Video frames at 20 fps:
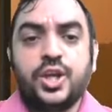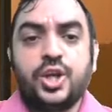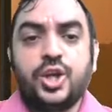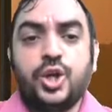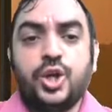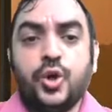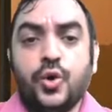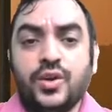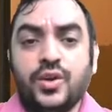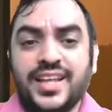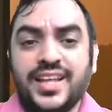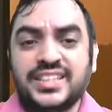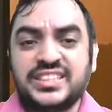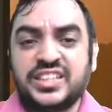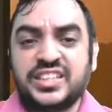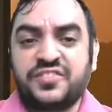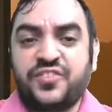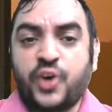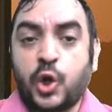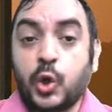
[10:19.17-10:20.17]
Loan has
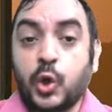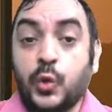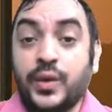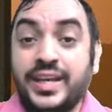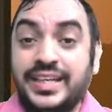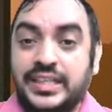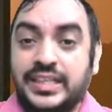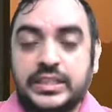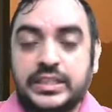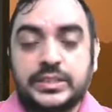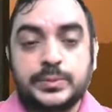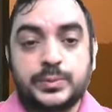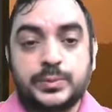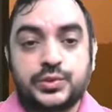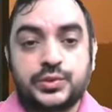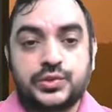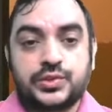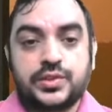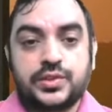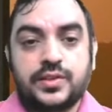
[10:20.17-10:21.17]
the following
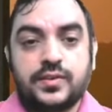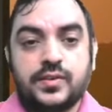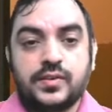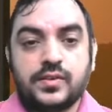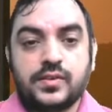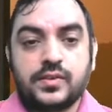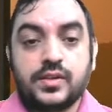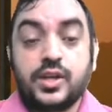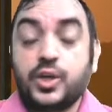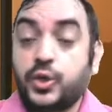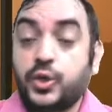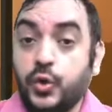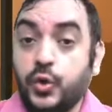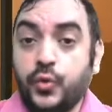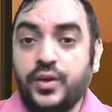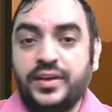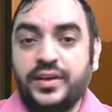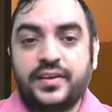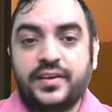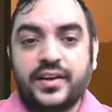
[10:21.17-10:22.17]
terms.
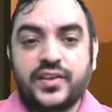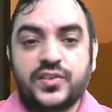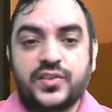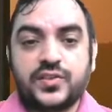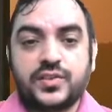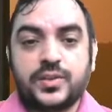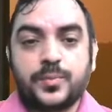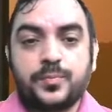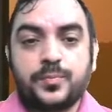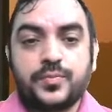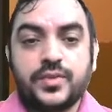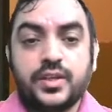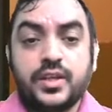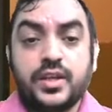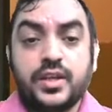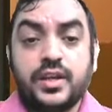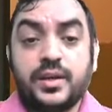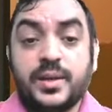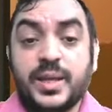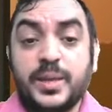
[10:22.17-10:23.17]
No interest,
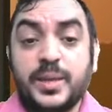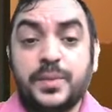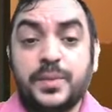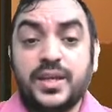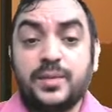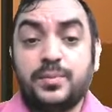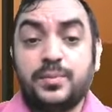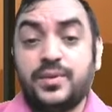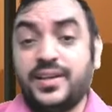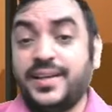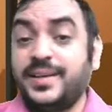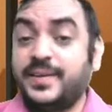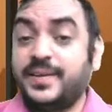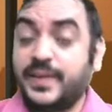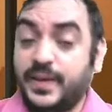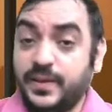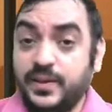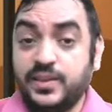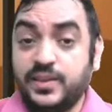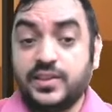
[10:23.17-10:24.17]
repayable in
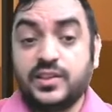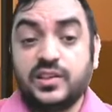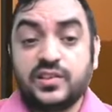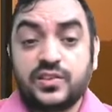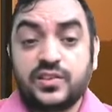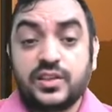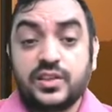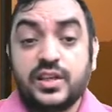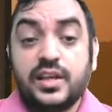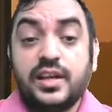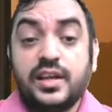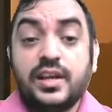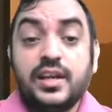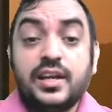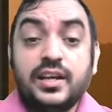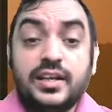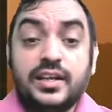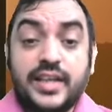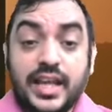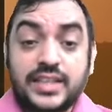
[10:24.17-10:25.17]
10 years.
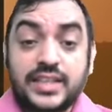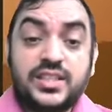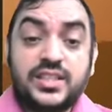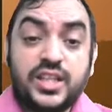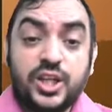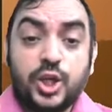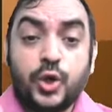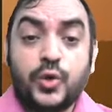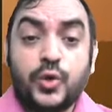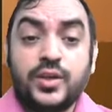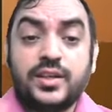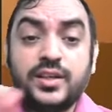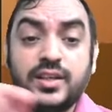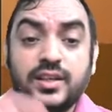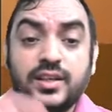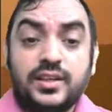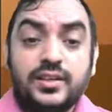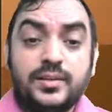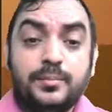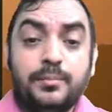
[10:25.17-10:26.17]
Does the loan
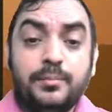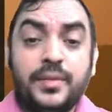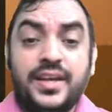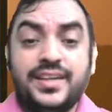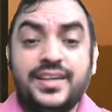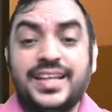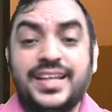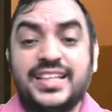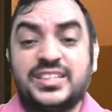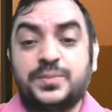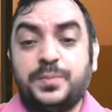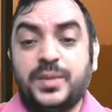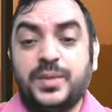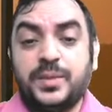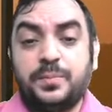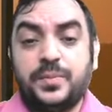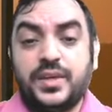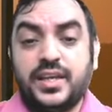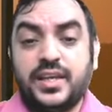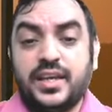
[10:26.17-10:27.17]
meet the
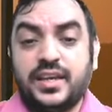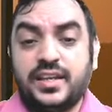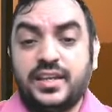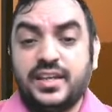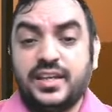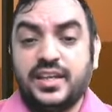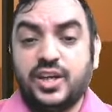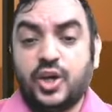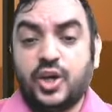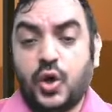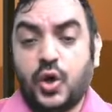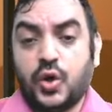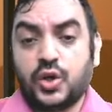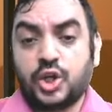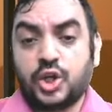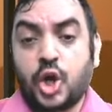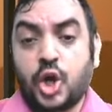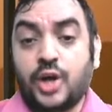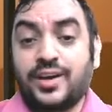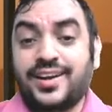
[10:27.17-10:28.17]
SPPI
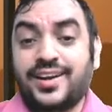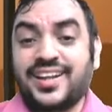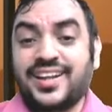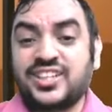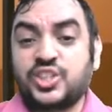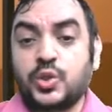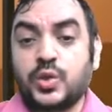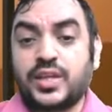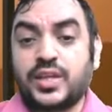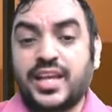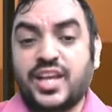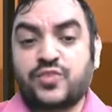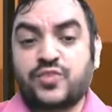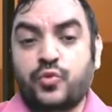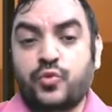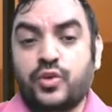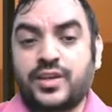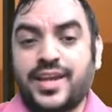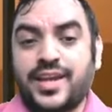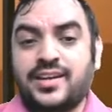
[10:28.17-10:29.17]
or contractual cash
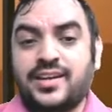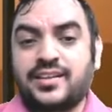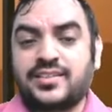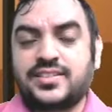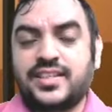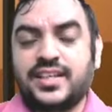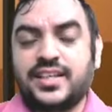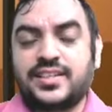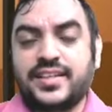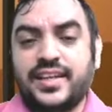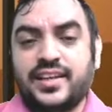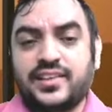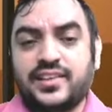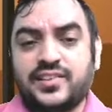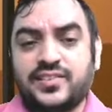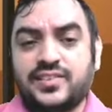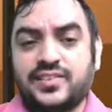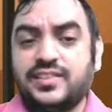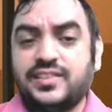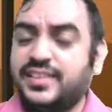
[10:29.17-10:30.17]
flow characteristic
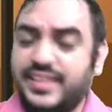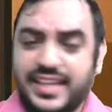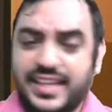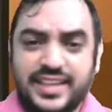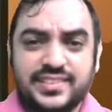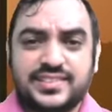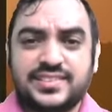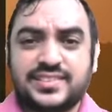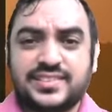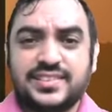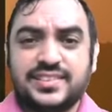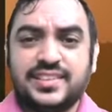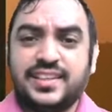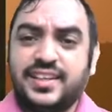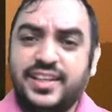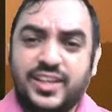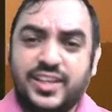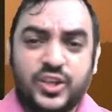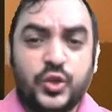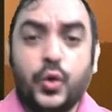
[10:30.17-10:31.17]
test? Yes.
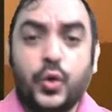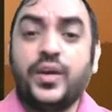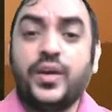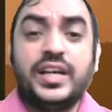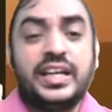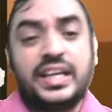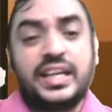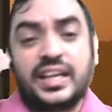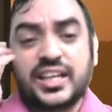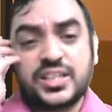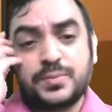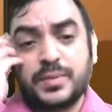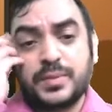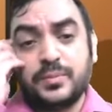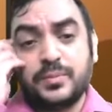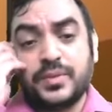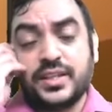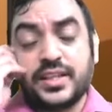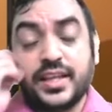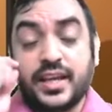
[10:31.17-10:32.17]
No interest may
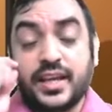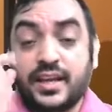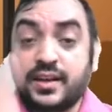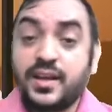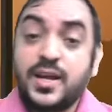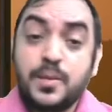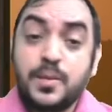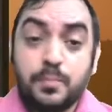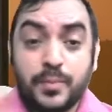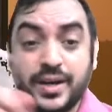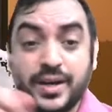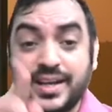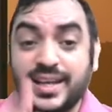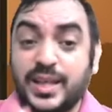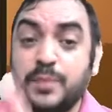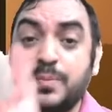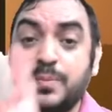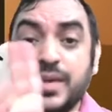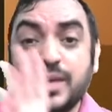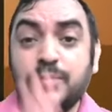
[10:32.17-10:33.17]
be there, but
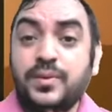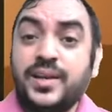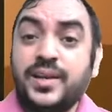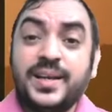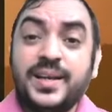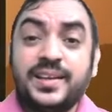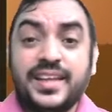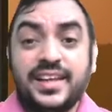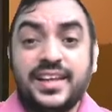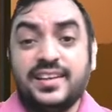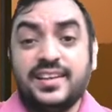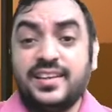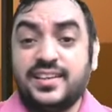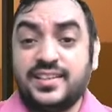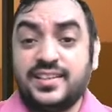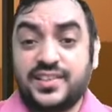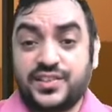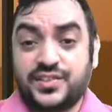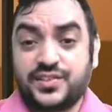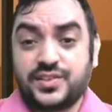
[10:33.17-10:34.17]
repayable in 10
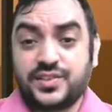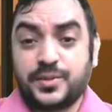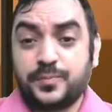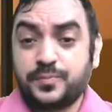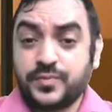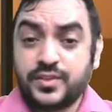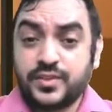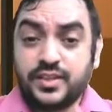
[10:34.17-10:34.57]
years.